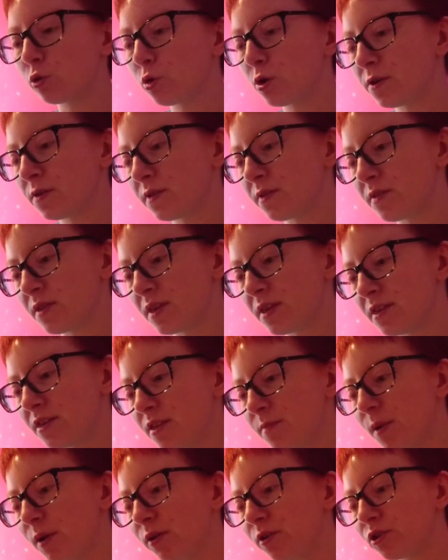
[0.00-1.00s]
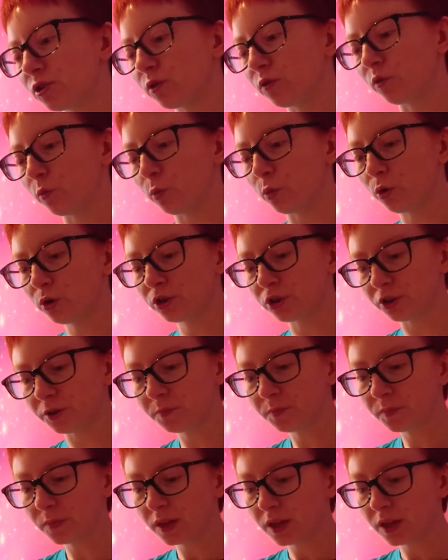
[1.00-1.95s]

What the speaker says: is the Spirit of Water.